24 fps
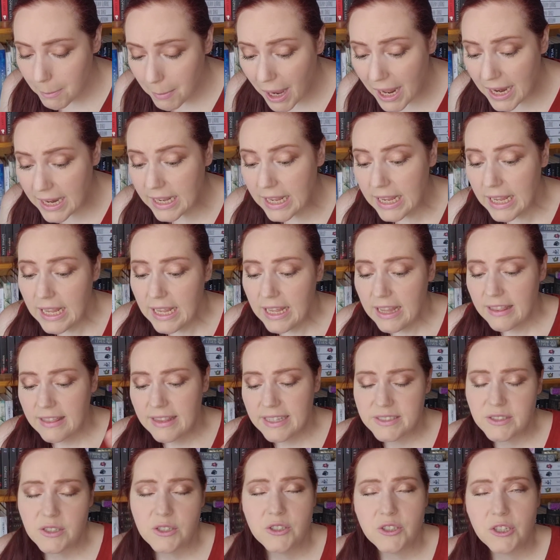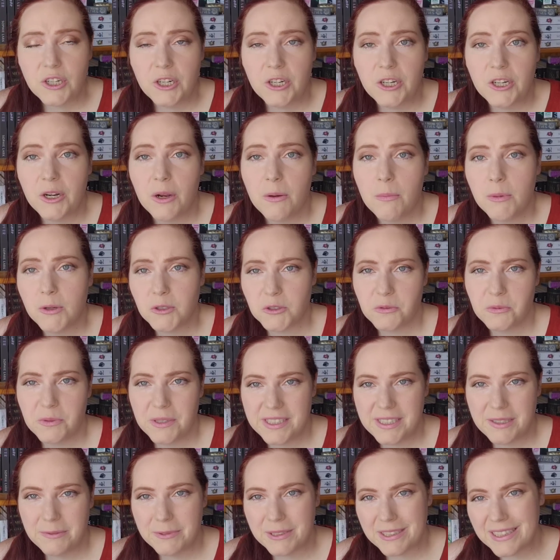But this is her most
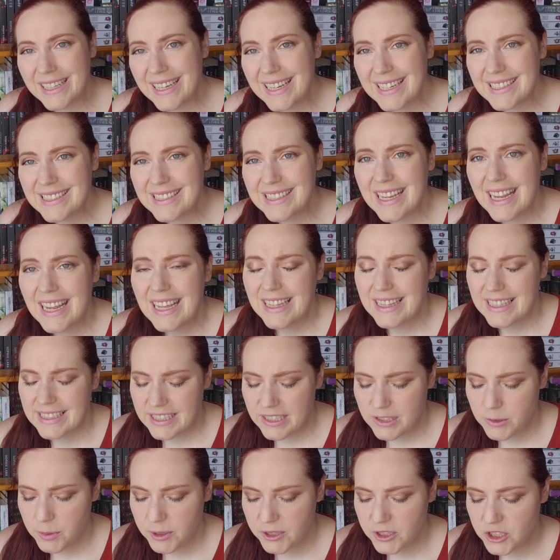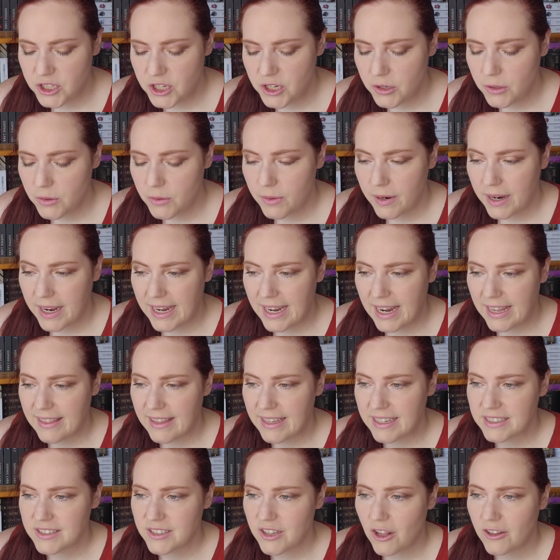recent release. This is book two, and I
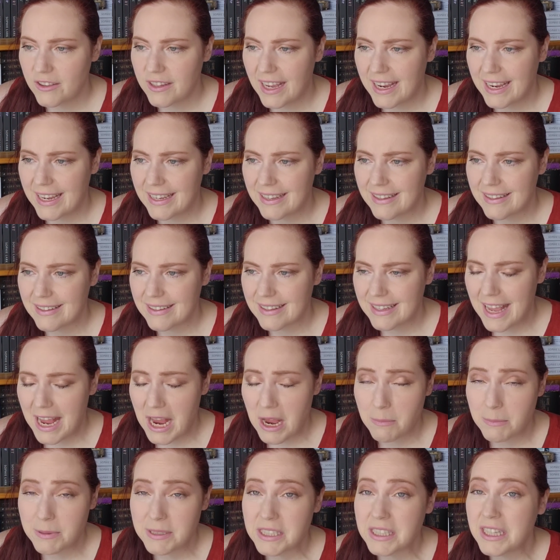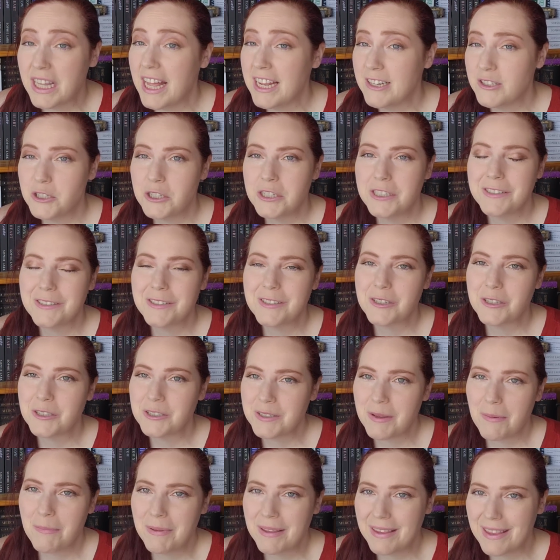think it's called like Campus Legends
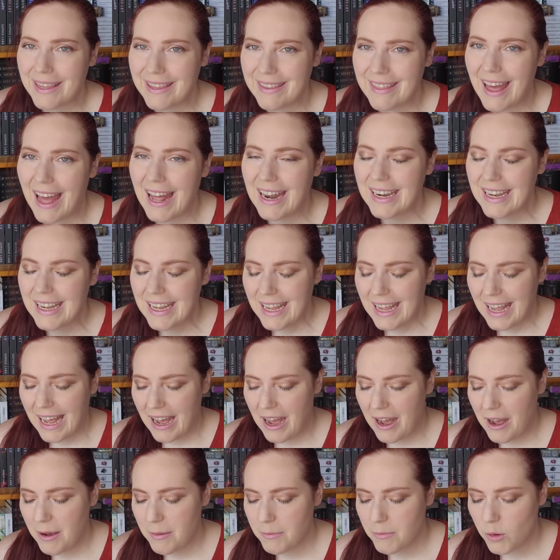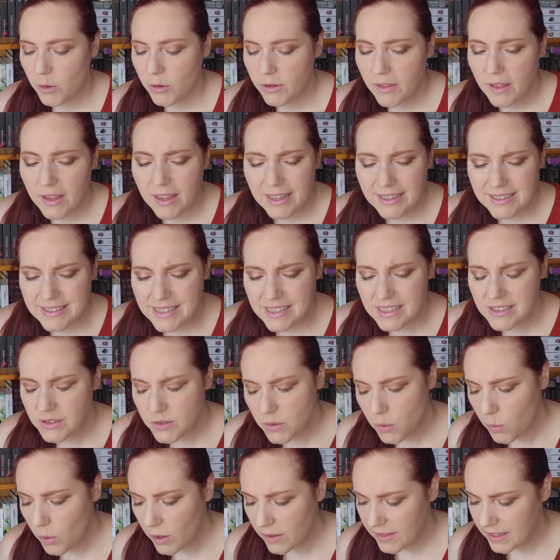or something like that. Um, or the, is this
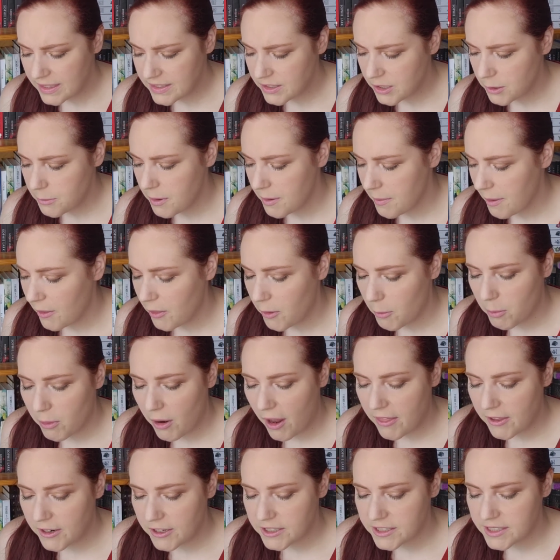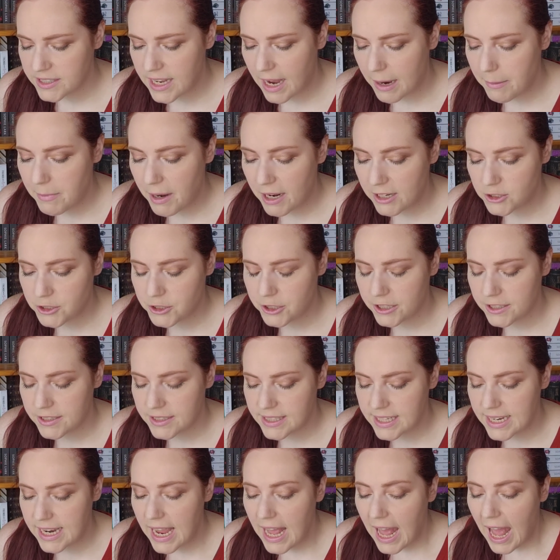the one that's going to be about the brothers? I'm not sure.
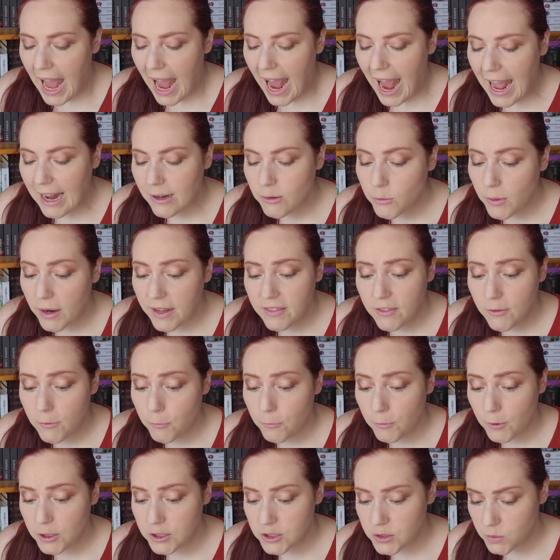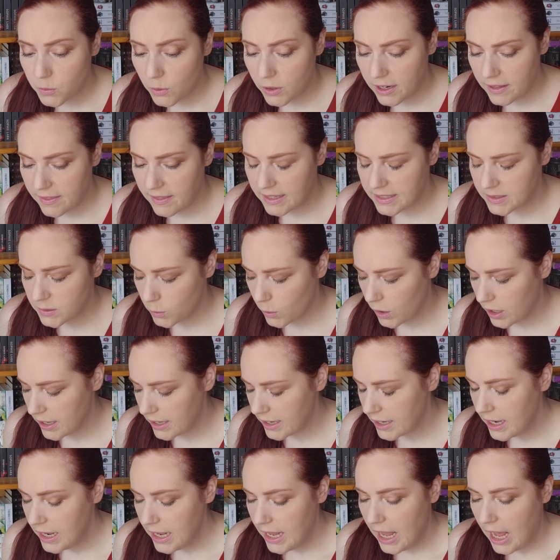See, I hadn't read the first one in this
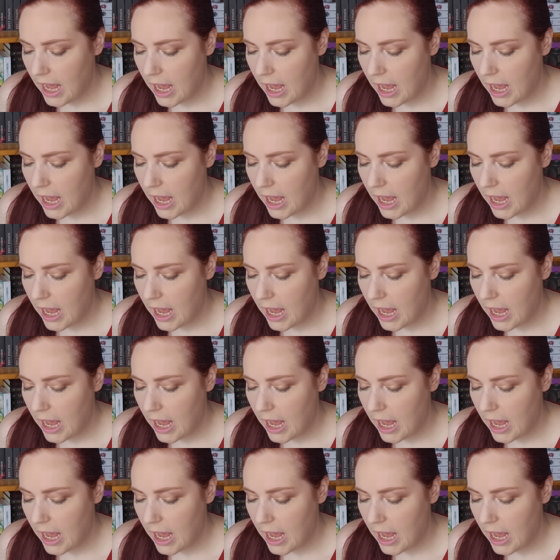one.